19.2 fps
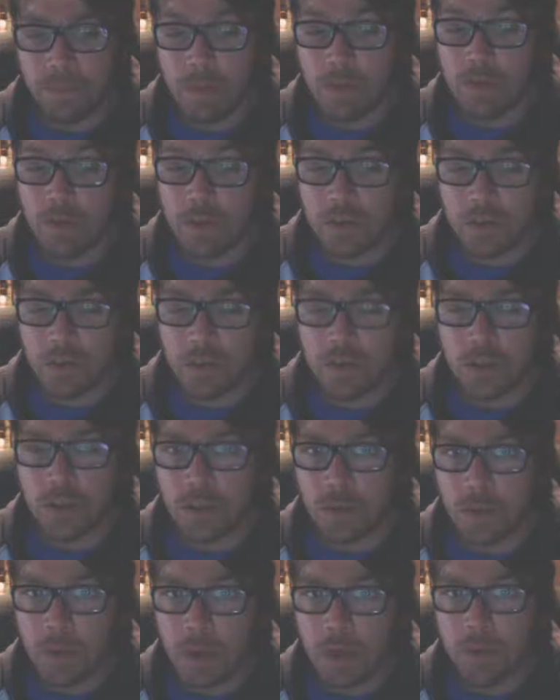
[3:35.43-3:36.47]
decision
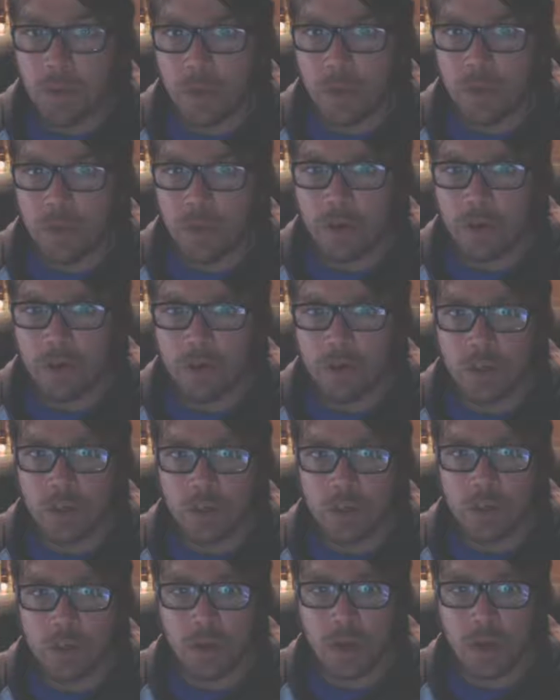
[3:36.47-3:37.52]
to make whether or not I was going
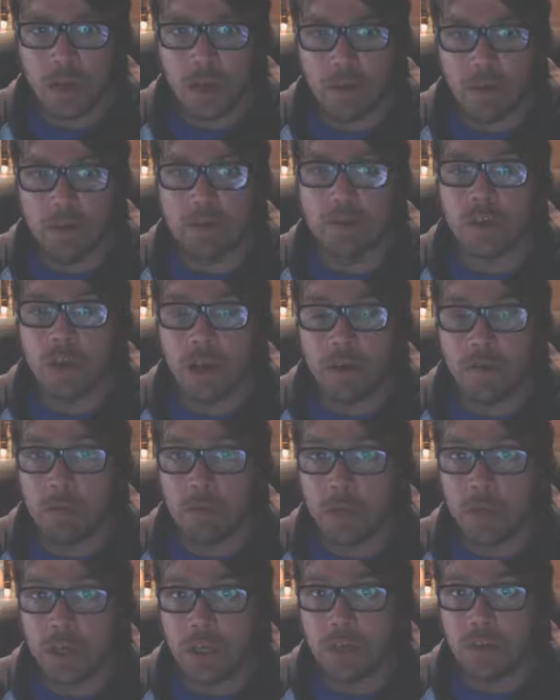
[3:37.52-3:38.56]
to do it, if I was going to have the
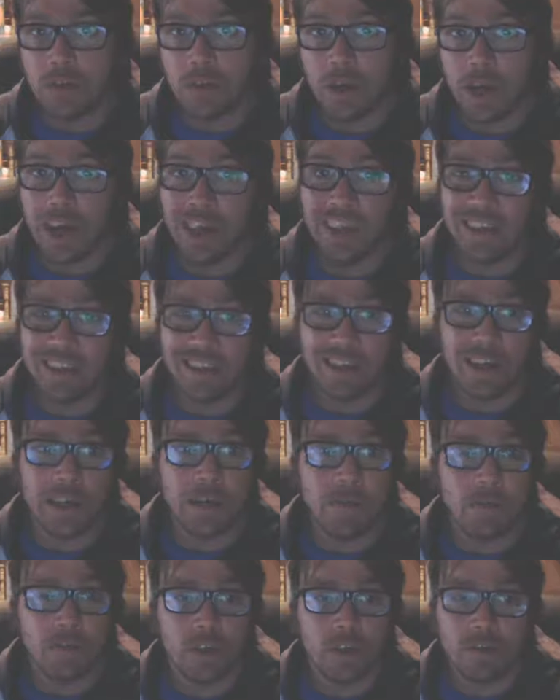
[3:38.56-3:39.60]
money to do it and the time,
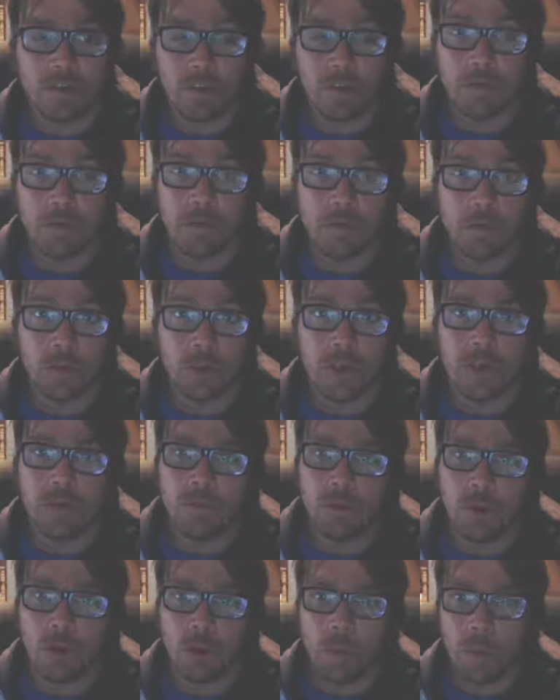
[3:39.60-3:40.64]
because I still have a full time
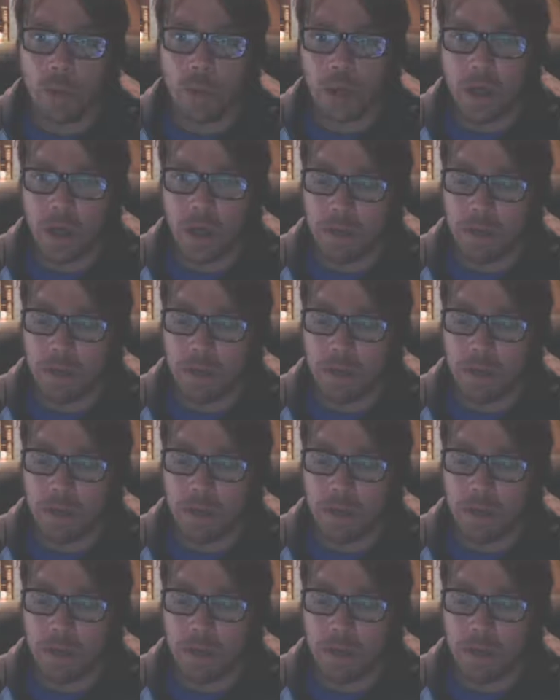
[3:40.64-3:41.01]
job. But